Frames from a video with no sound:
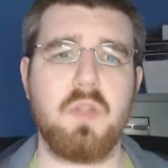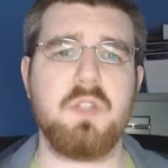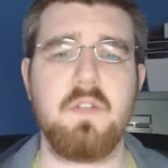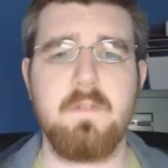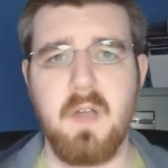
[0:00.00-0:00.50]

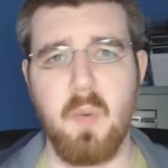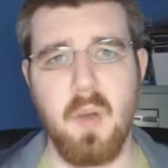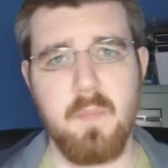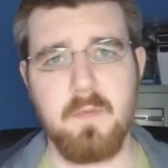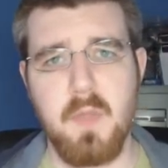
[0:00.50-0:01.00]
that follow up
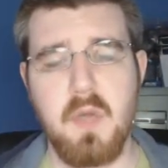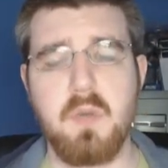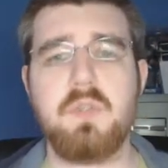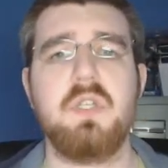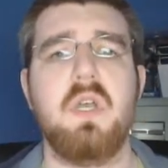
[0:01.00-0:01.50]
from
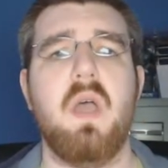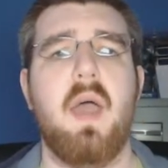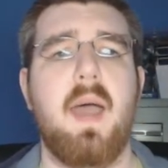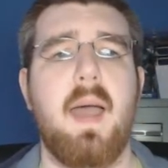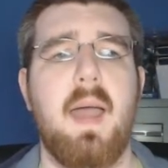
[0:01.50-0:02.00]
those,
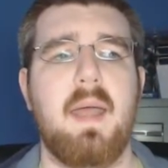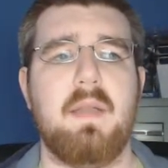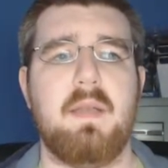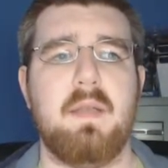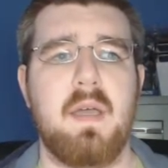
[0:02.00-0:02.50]

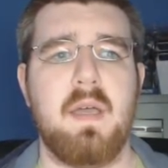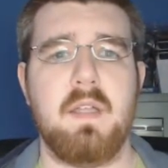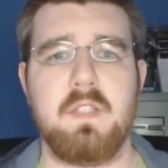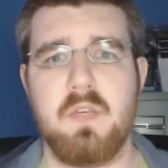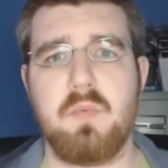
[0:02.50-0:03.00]
and uh, and
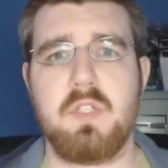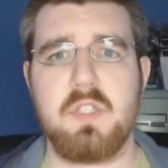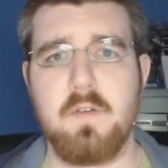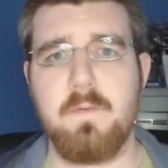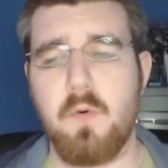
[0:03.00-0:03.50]
so on and
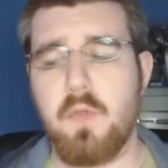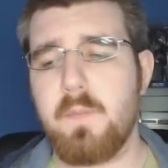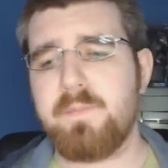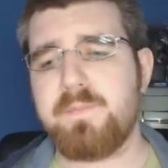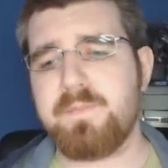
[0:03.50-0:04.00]
so forth.
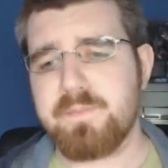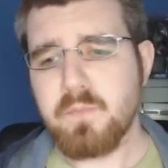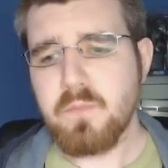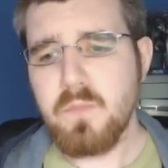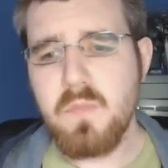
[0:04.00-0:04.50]

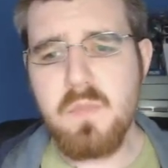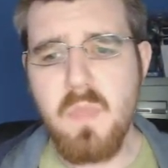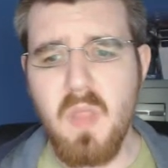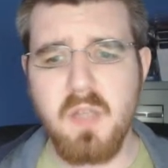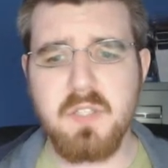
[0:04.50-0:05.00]

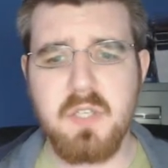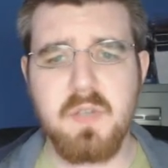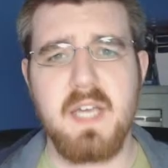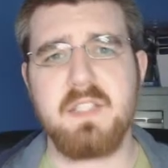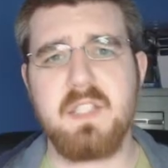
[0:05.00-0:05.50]
And so
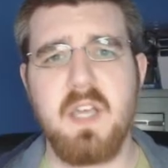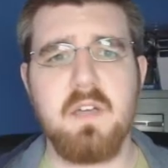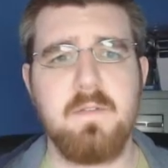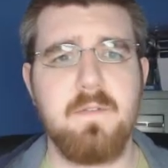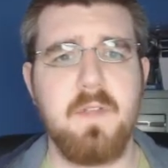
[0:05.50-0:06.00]
that's kind
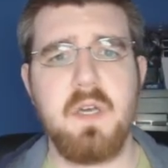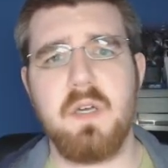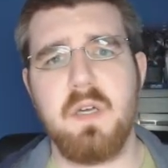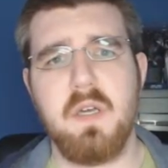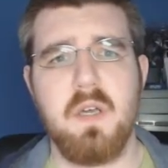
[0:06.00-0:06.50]
of the
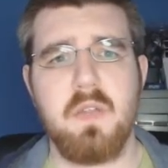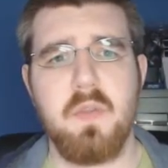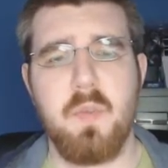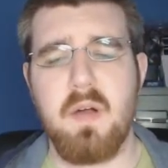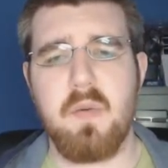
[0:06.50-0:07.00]
the
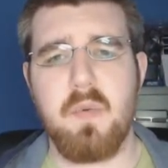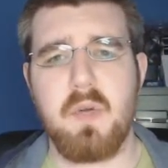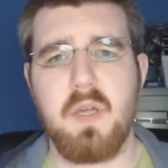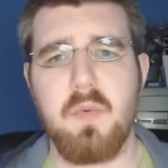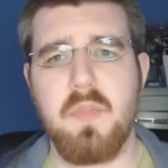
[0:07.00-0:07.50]
where I want to
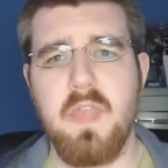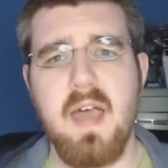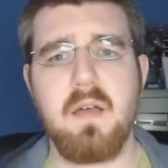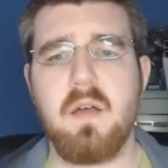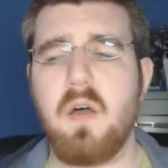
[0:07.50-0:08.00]
go with
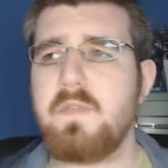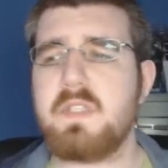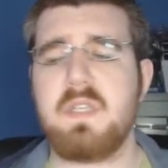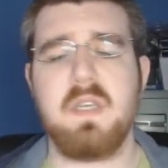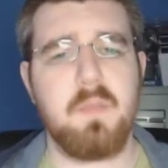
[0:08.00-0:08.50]
that.
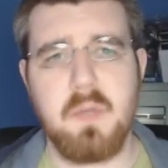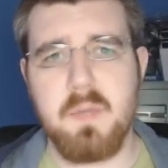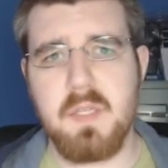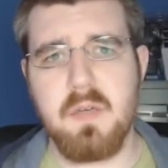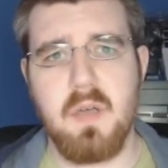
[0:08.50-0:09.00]
Obviously, I'm going to be
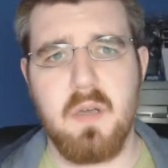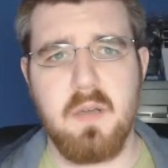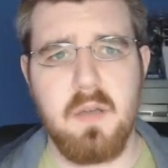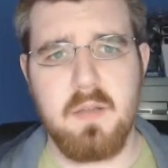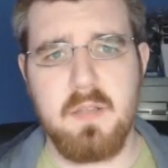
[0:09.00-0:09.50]
doing
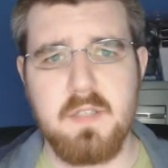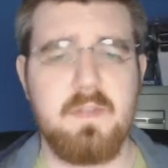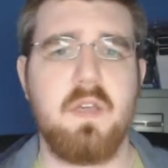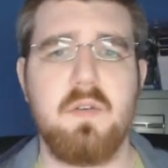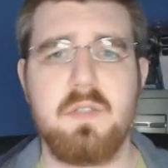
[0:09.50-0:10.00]
uh, uh, this
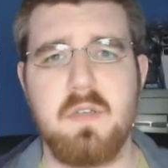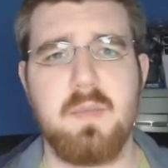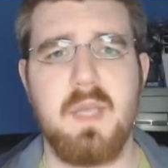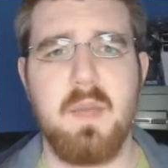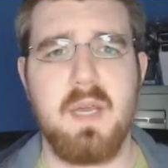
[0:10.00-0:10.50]
video is going to
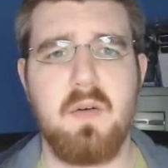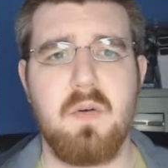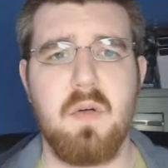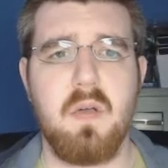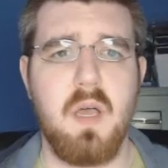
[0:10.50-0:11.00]
be coming out
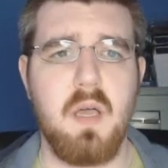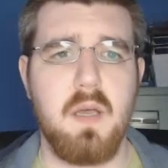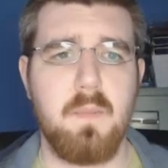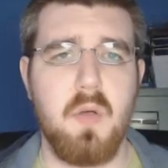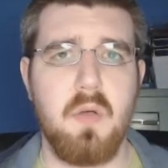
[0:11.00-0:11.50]

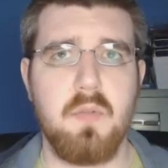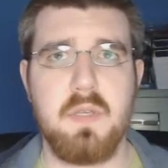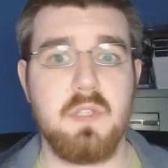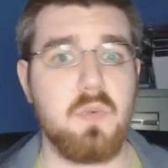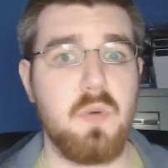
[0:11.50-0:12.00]
um, on the
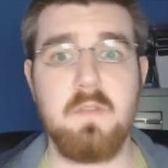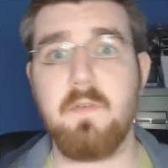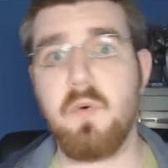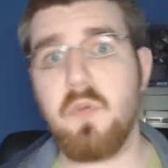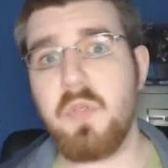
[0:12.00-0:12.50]

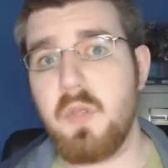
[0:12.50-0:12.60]
24th.